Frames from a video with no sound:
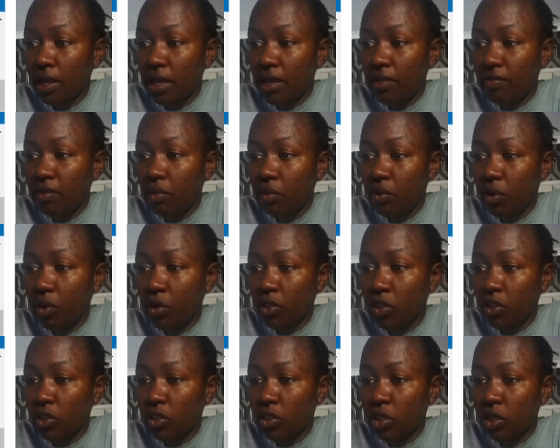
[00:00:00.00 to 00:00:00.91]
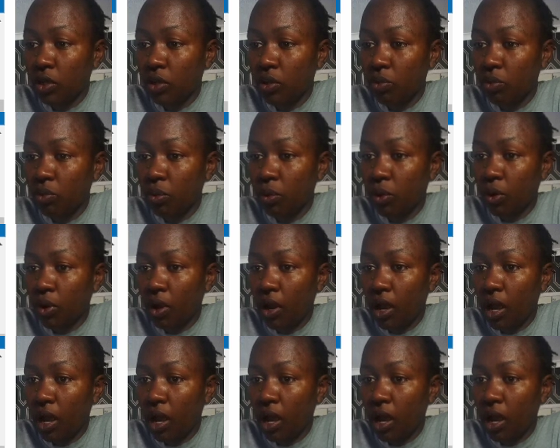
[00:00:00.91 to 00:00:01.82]
if I wanted to. But
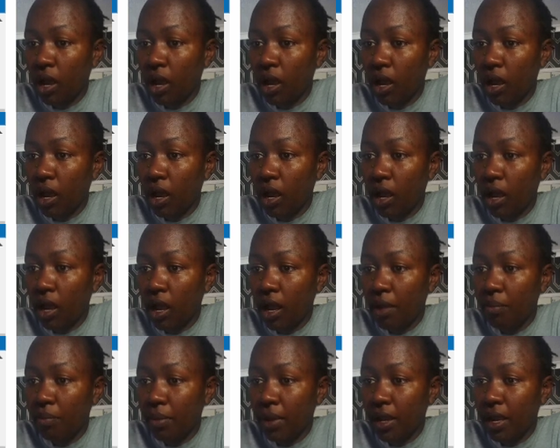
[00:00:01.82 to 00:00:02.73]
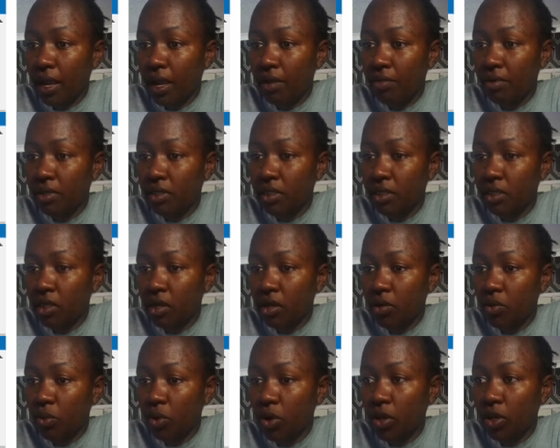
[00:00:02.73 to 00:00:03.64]
I'm currently
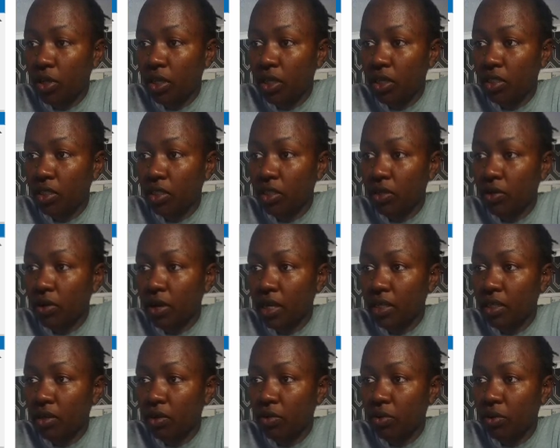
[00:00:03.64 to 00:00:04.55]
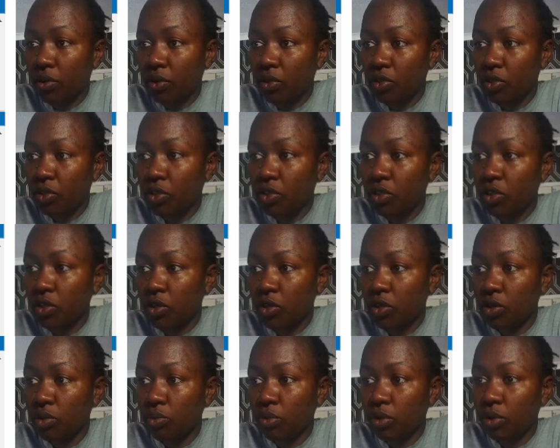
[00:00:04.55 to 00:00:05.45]
not working, so I don't want
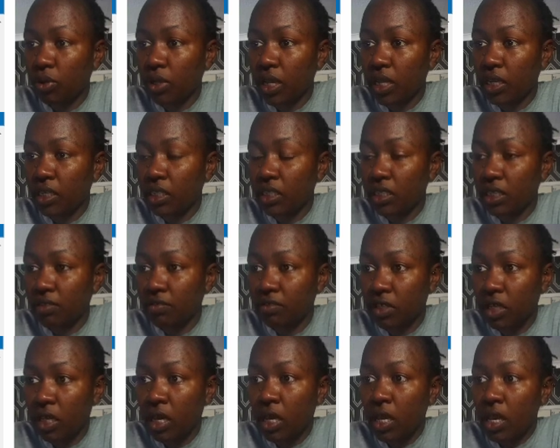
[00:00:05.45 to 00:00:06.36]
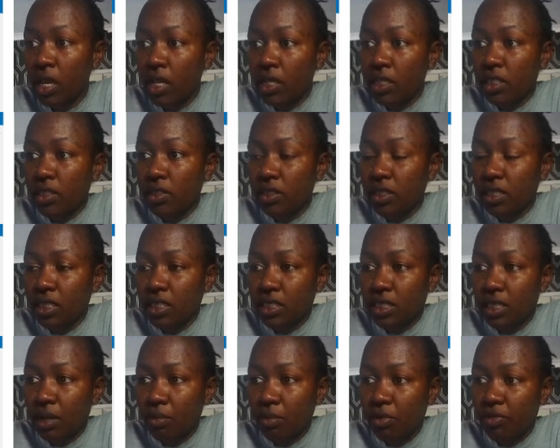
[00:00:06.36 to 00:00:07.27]
to book any shift. So
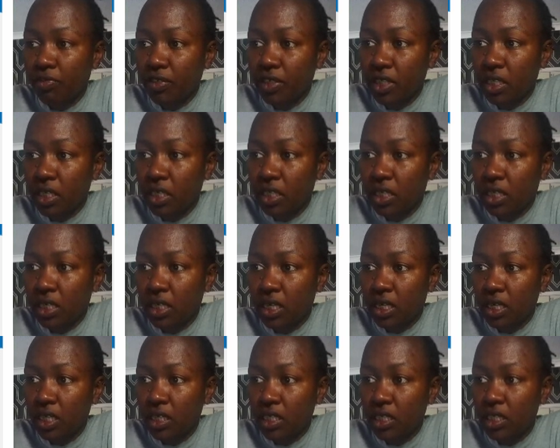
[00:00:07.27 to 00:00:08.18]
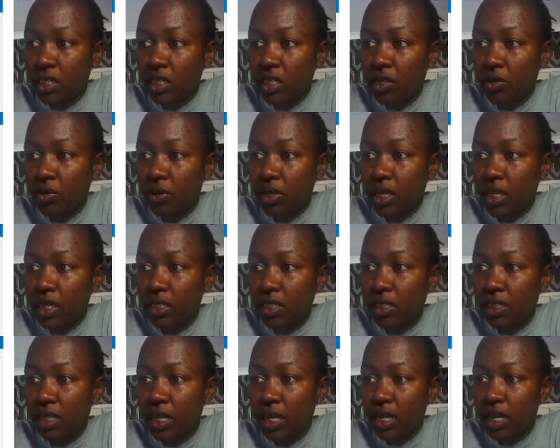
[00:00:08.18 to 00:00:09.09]
some of the things you need to know
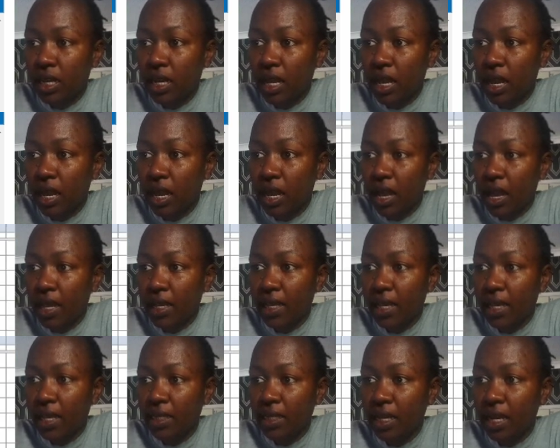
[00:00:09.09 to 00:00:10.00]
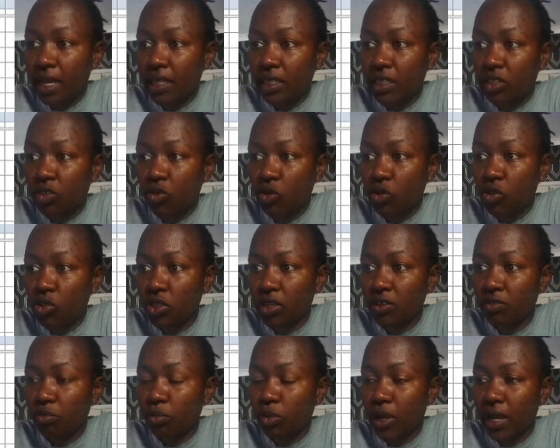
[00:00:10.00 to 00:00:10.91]
is that I can cancel a
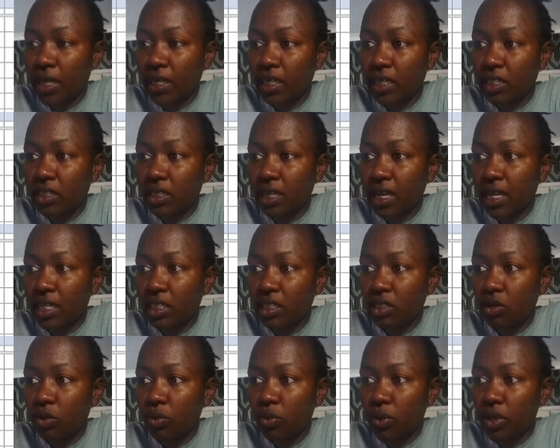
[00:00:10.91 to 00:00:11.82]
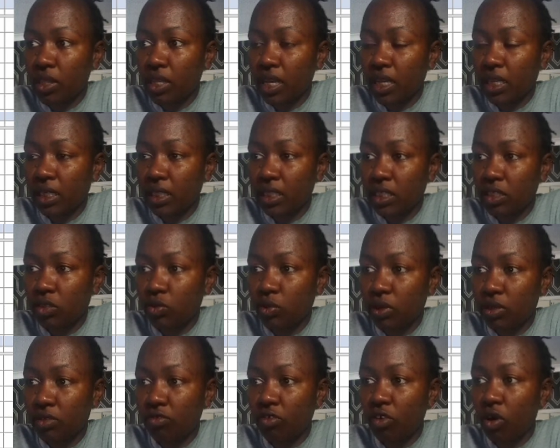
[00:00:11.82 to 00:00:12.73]
shift, but I need to cancel with at least
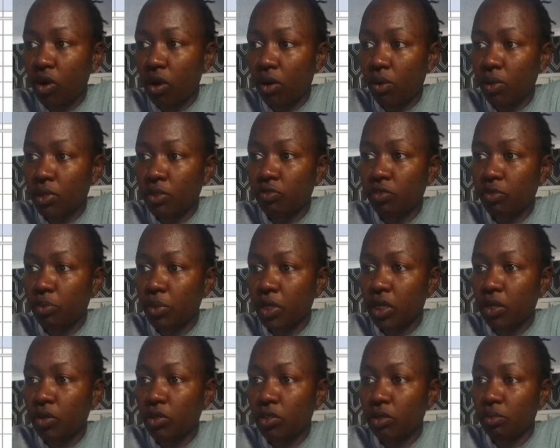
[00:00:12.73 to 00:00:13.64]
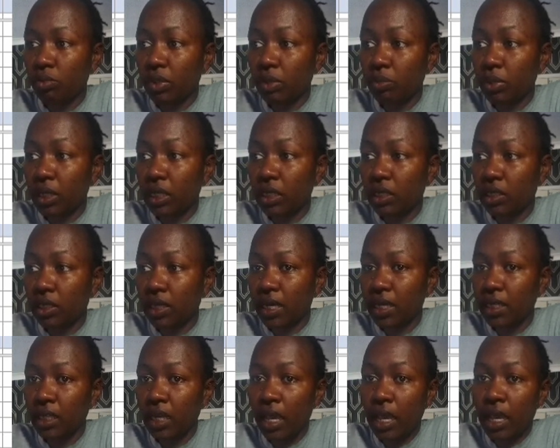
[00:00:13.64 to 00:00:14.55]
24 hours for me not to be
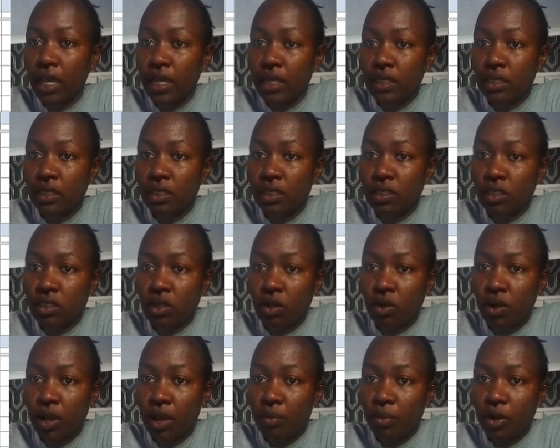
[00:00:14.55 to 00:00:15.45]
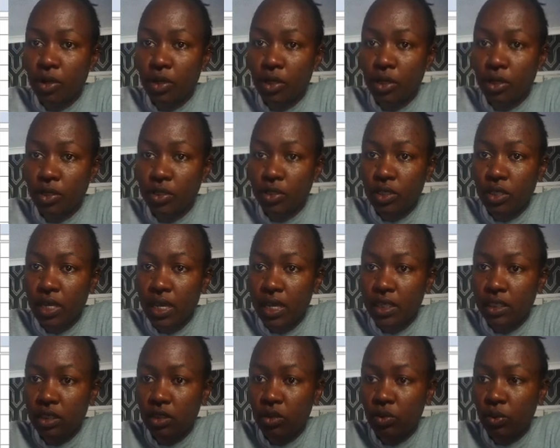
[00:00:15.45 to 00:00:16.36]
penalized. So I'm going to go to
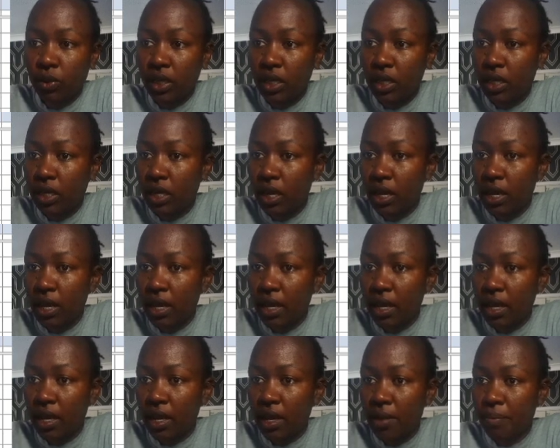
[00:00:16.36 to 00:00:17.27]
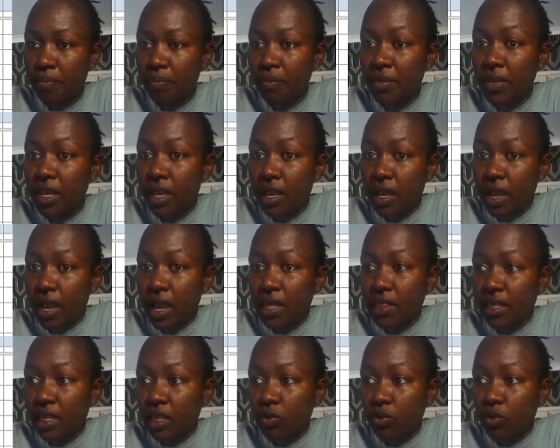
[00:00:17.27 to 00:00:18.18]
next week, and
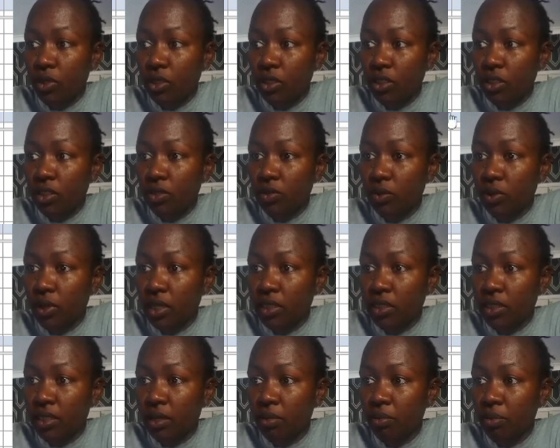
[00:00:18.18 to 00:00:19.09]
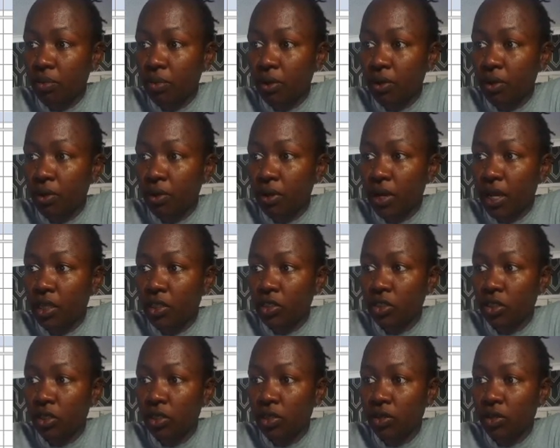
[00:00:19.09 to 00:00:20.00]
then we'll do a sample. I'll
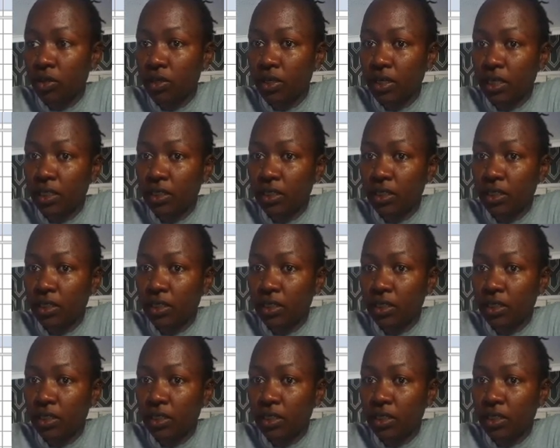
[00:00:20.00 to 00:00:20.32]
show you an